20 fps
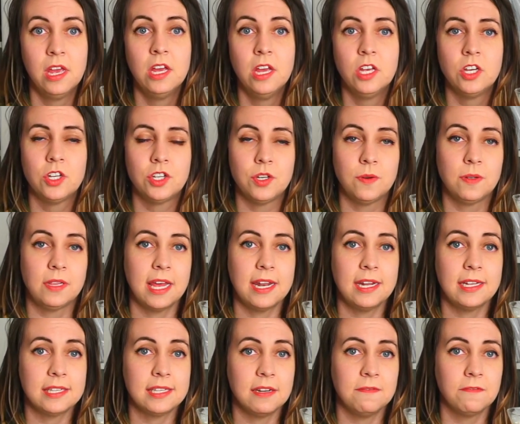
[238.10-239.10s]
She would let it
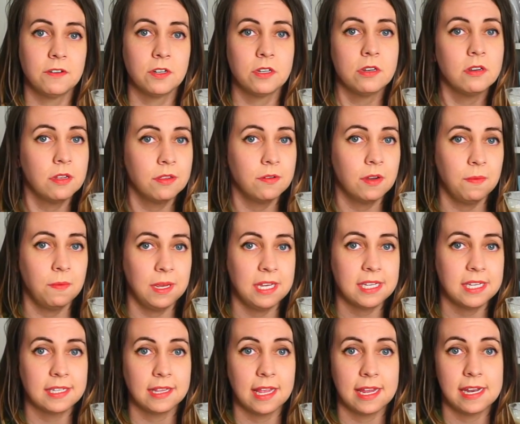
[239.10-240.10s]
sit for 2 to 3 weeks to
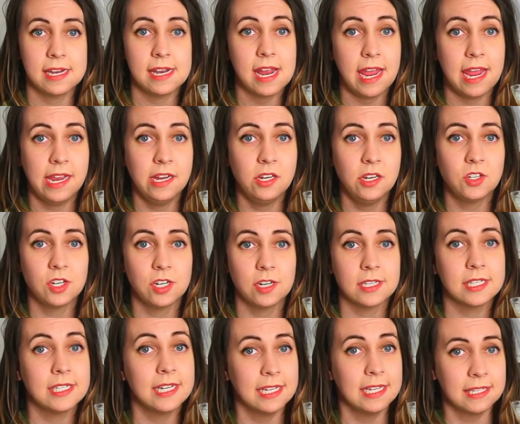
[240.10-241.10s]
let it age, and
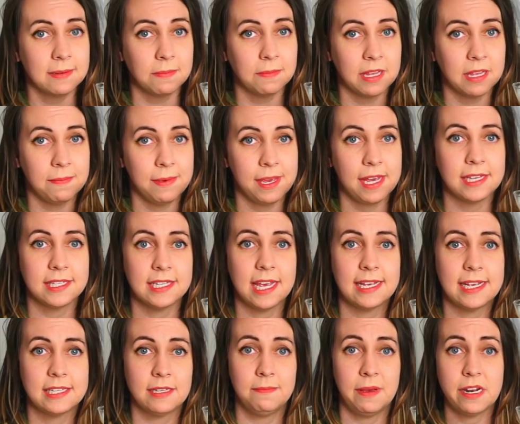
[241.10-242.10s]
ostensibly because it has a
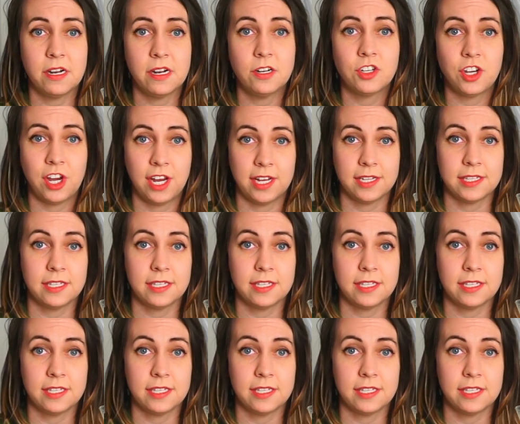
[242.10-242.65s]
better chance of